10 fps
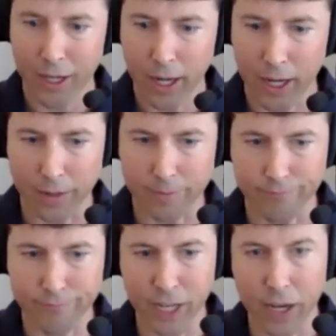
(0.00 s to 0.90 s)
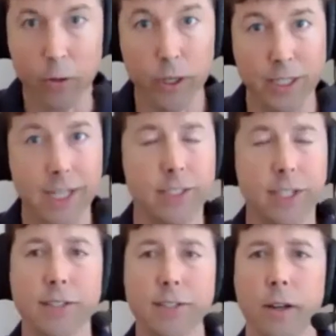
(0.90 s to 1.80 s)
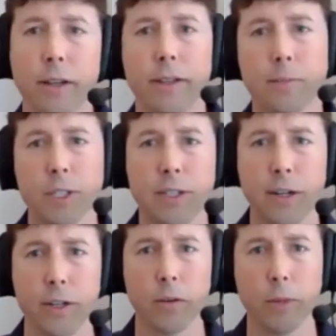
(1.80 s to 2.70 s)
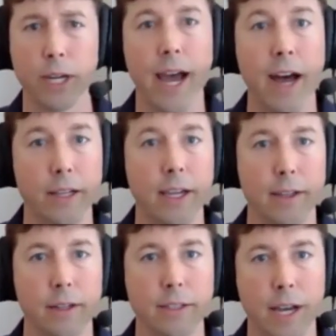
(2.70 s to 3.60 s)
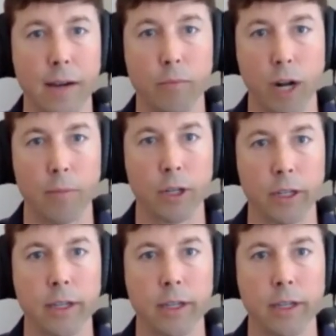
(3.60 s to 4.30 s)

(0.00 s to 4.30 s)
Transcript: not only digest all of this material, but allocate their time properly.